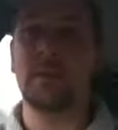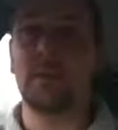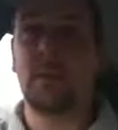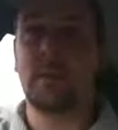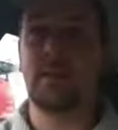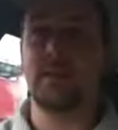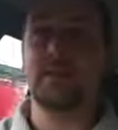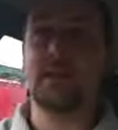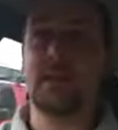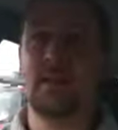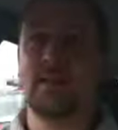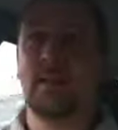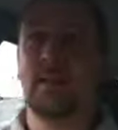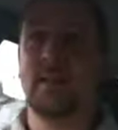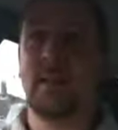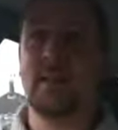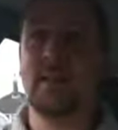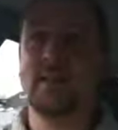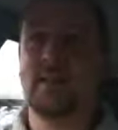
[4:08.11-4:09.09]
It's
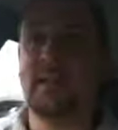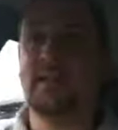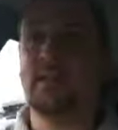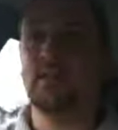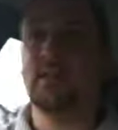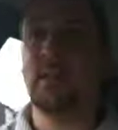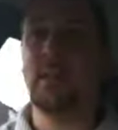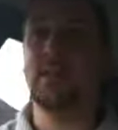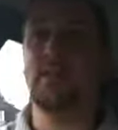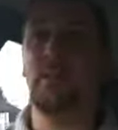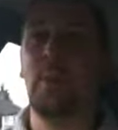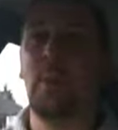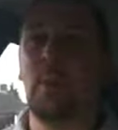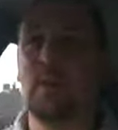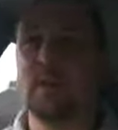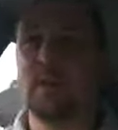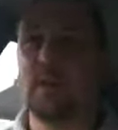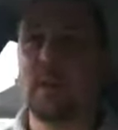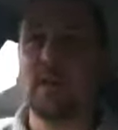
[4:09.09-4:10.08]
like that signal gets
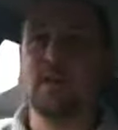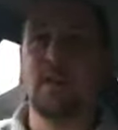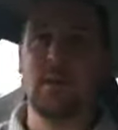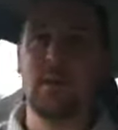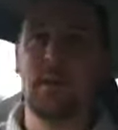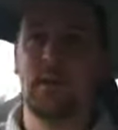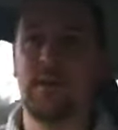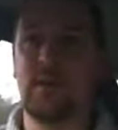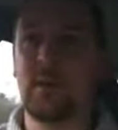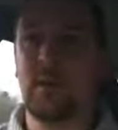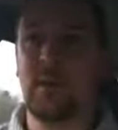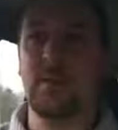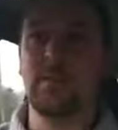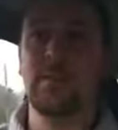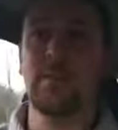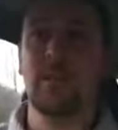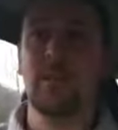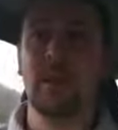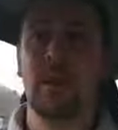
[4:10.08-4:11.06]
blocked halfway through.
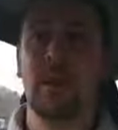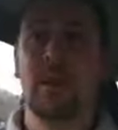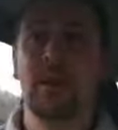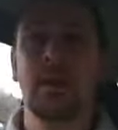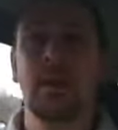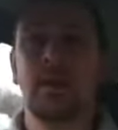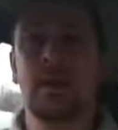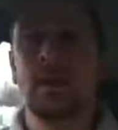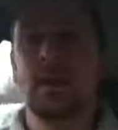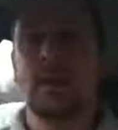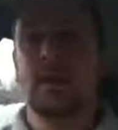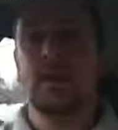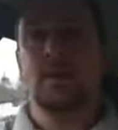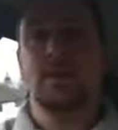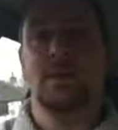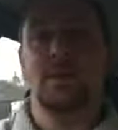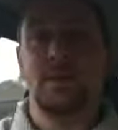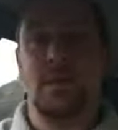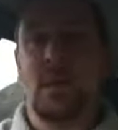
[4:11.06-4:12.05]

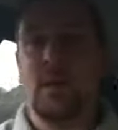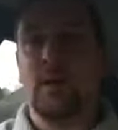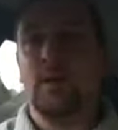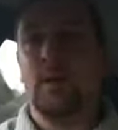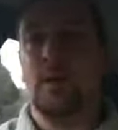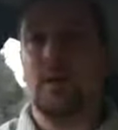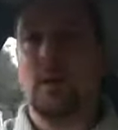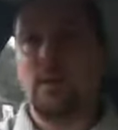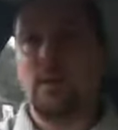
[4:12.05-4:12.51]
So